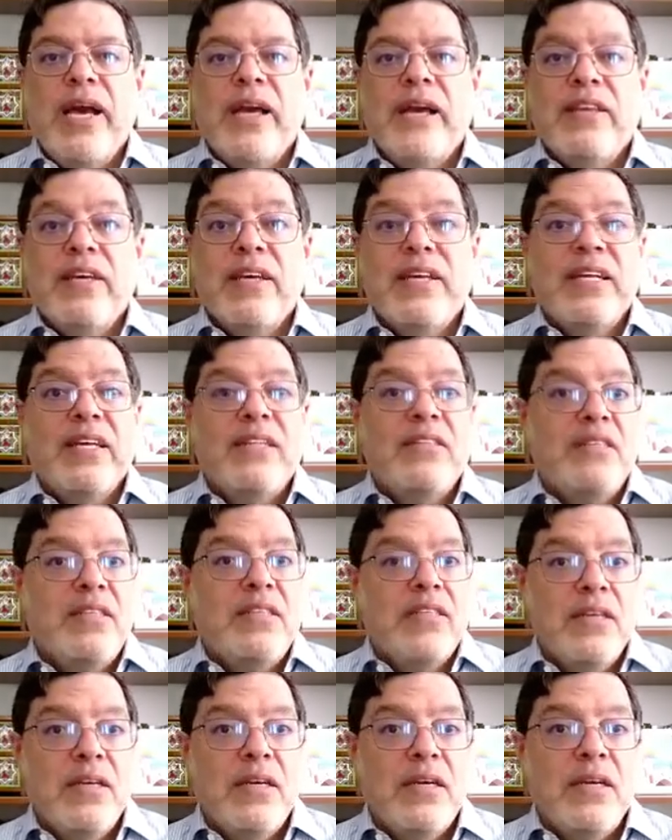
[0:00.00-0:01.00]
ethnic
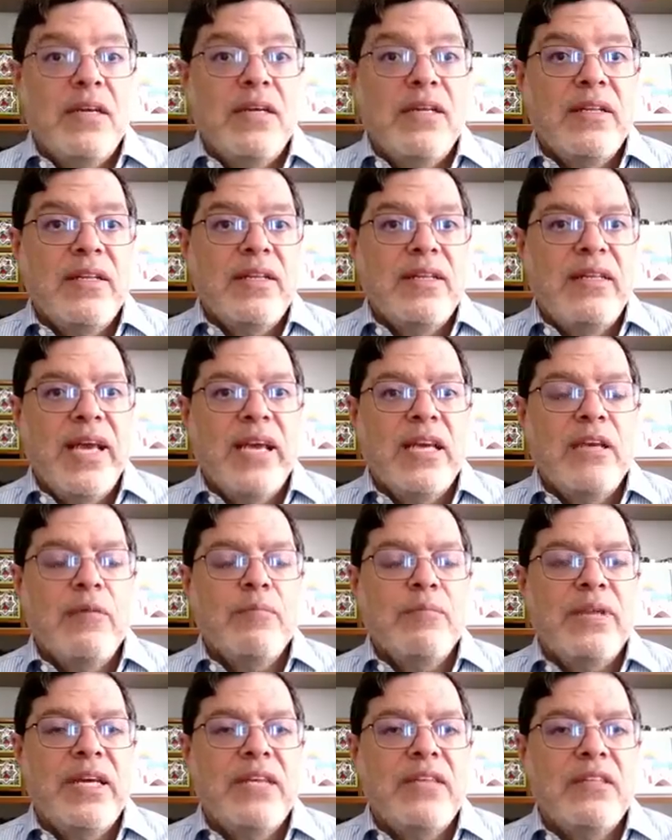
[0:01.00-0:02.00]
cleansing
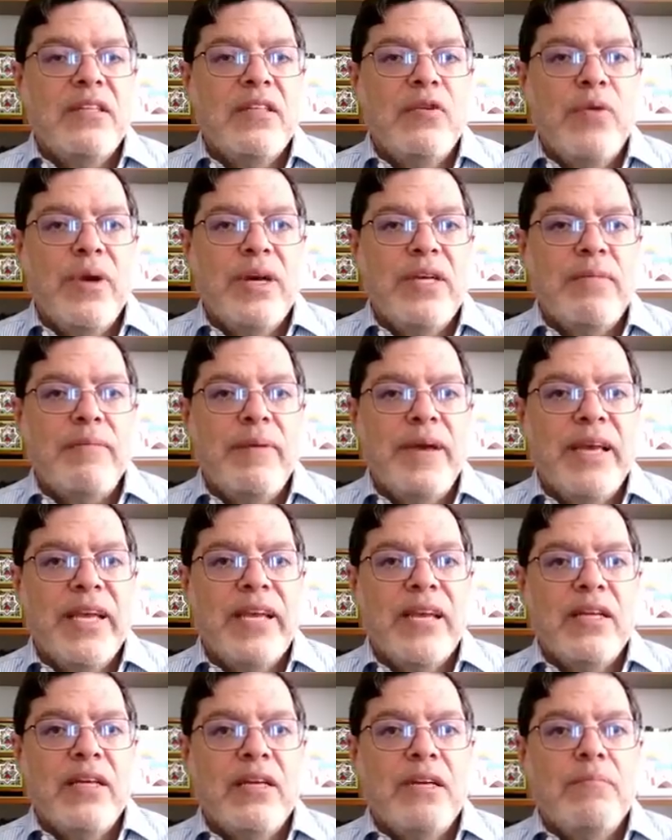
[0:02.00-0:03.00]
taking place in the West
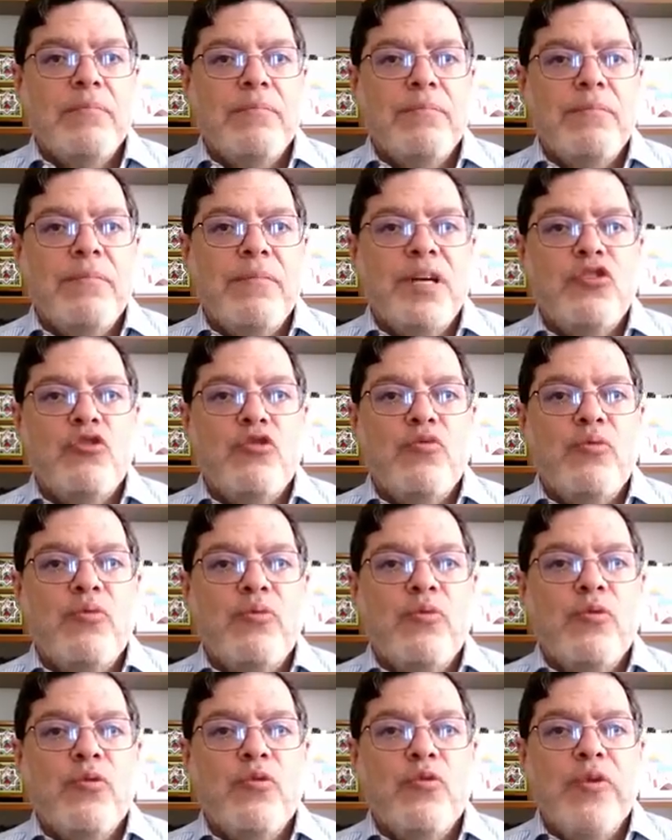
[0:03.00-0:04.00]
Bank at a much
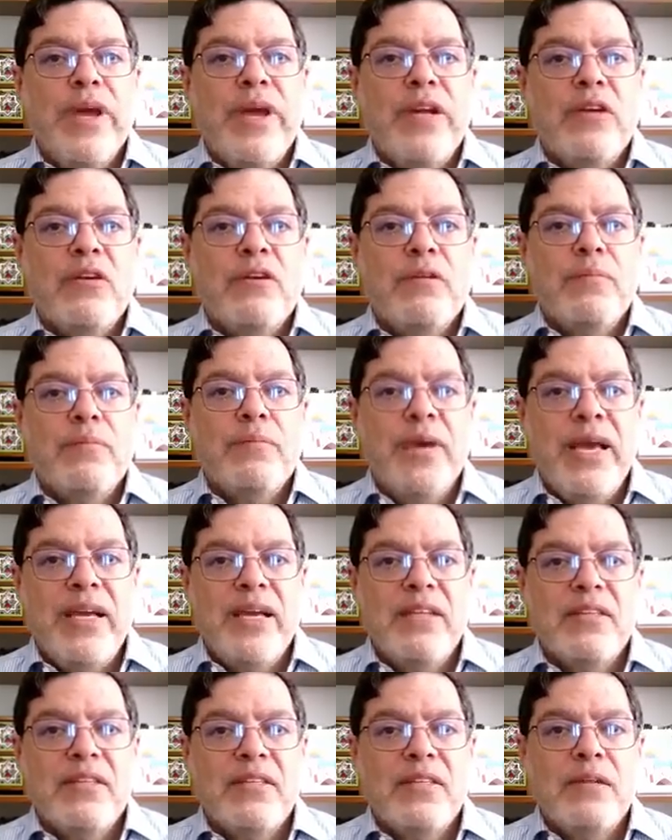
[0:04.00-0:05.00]
greater
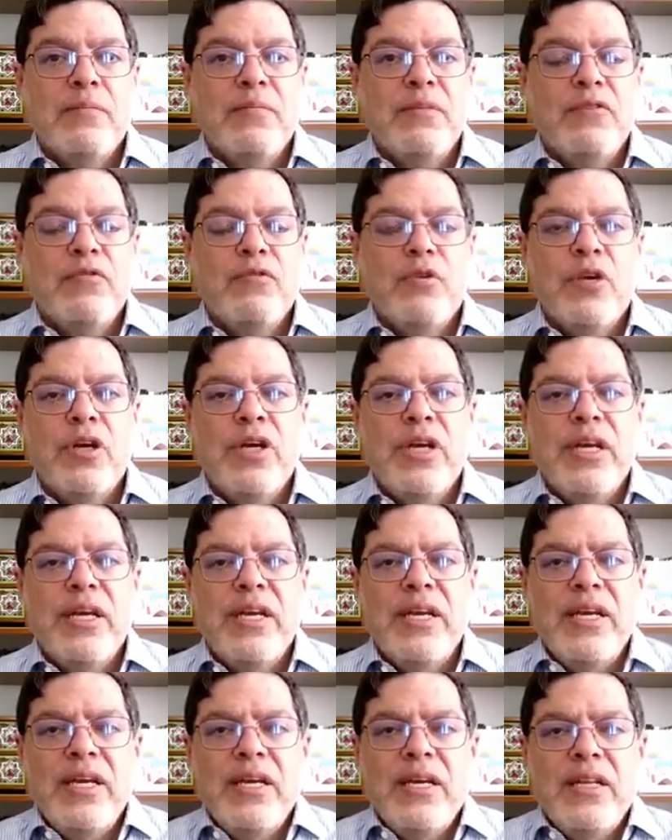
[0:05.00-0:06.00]
pace than before.
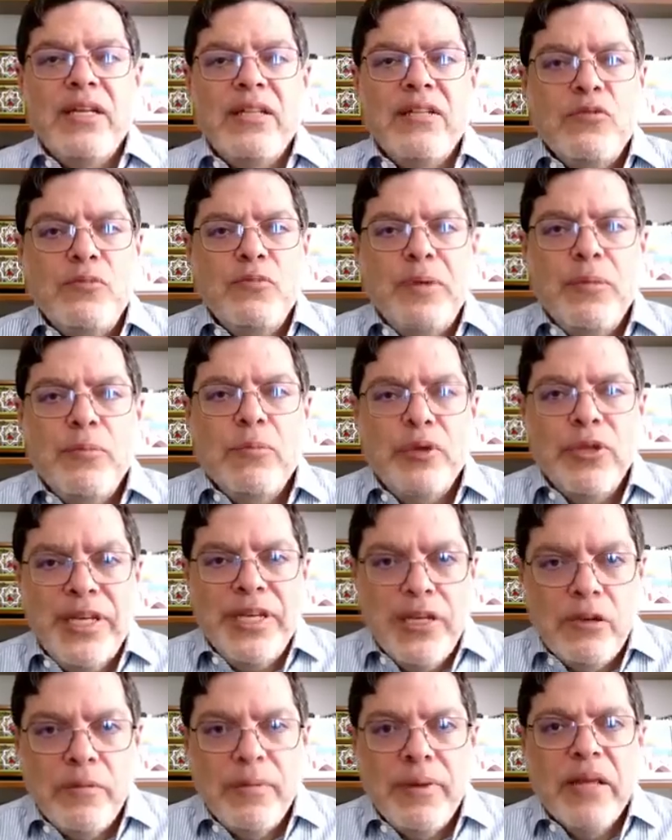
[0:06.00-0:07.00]
Do people
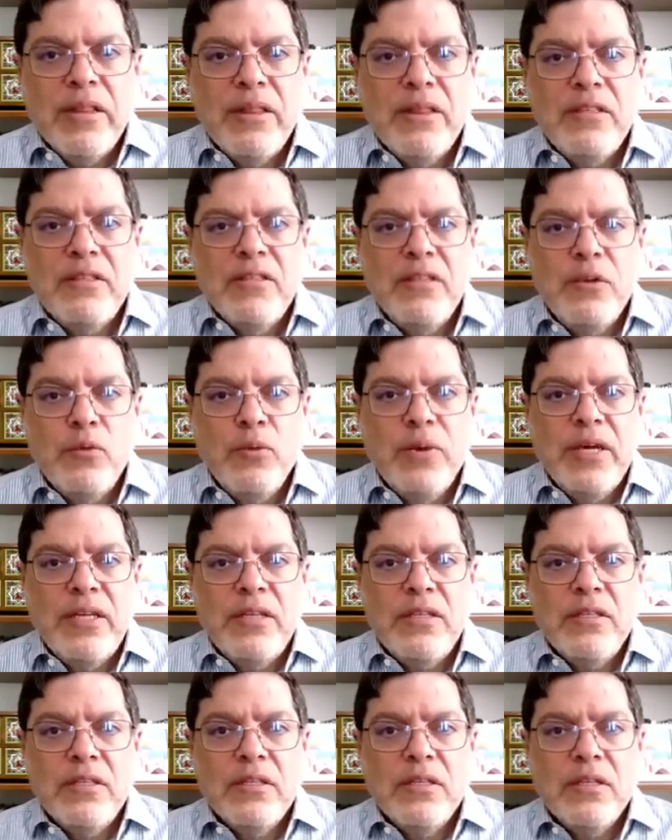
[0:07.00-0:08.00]
hear about this in the
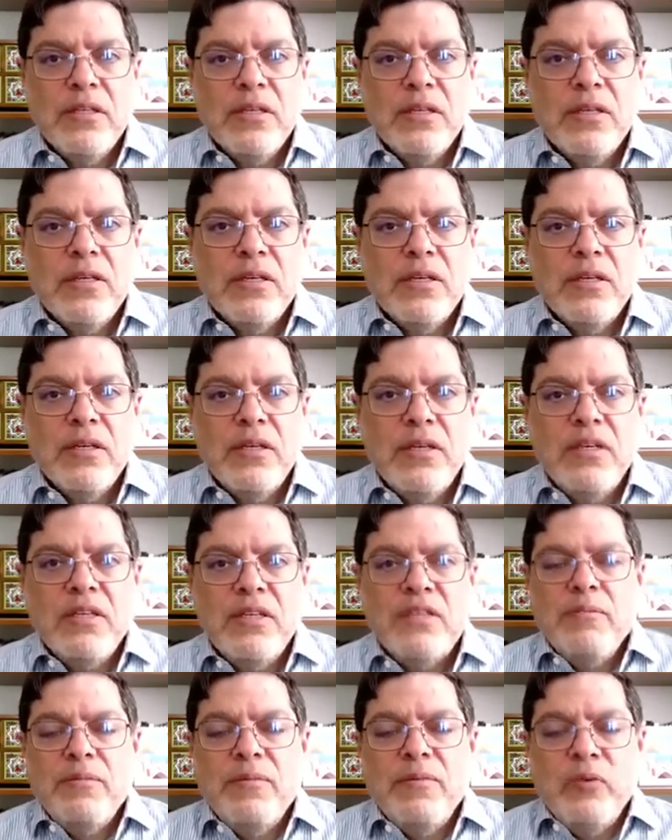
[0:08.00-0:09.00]
West?
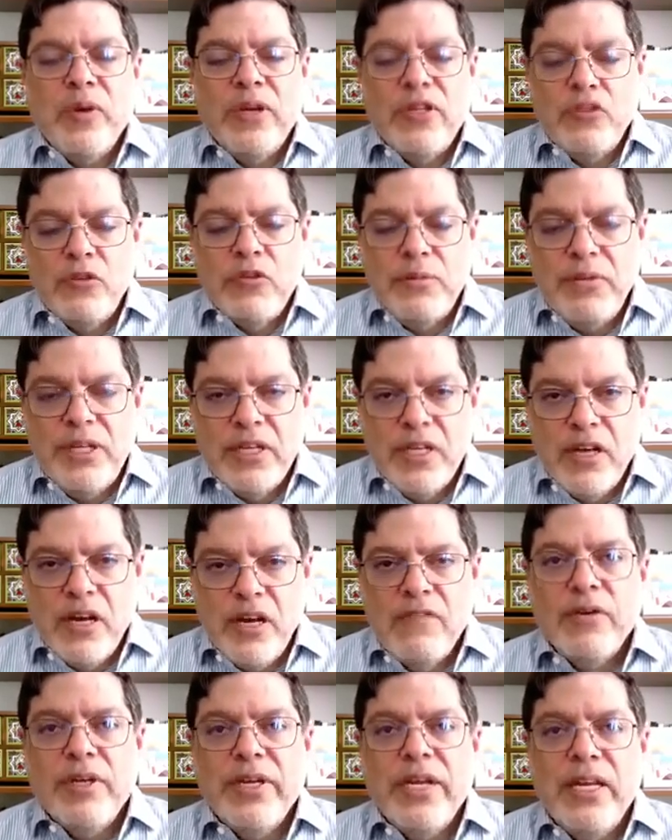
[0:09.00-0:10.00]
Is the Western media
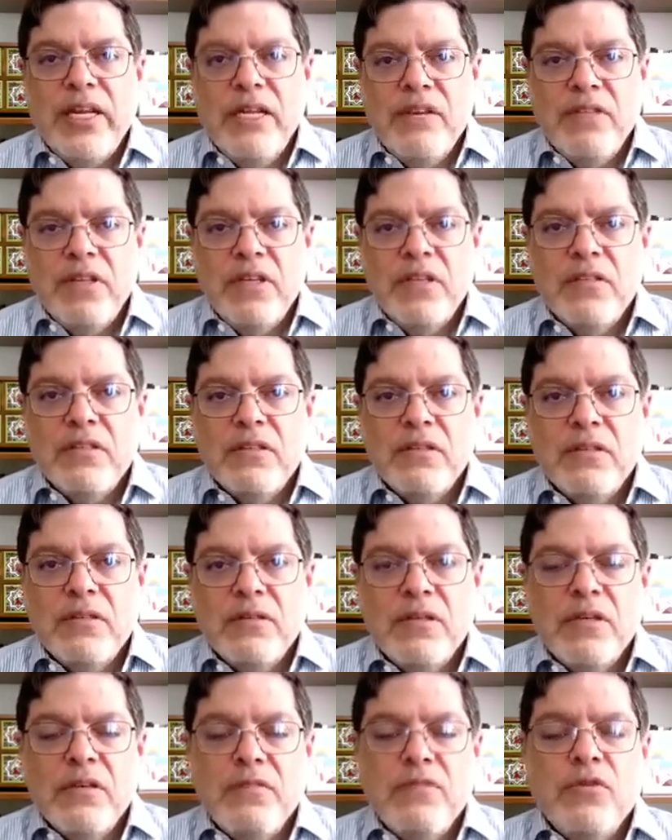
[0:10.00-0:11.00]
covering any of this?
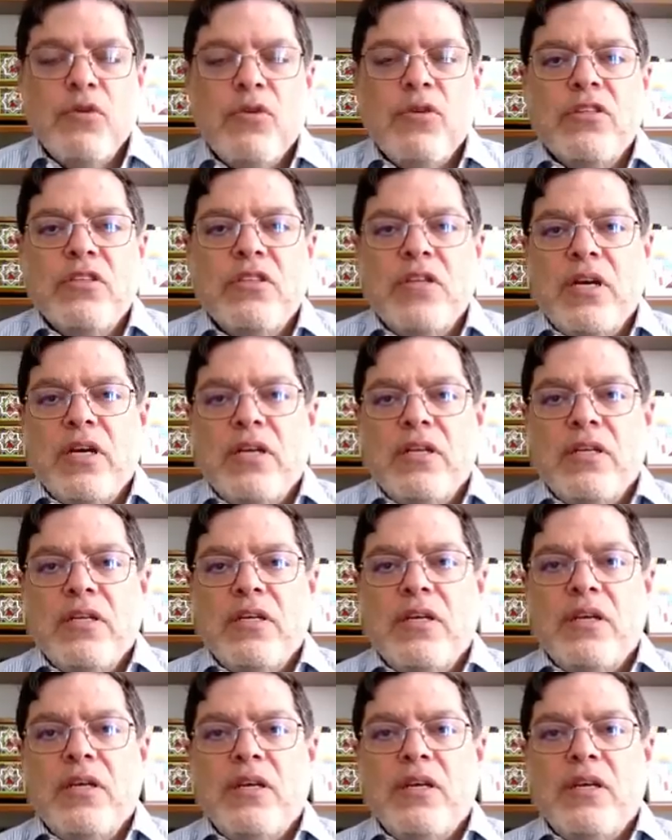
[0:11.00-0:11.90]
Of course not.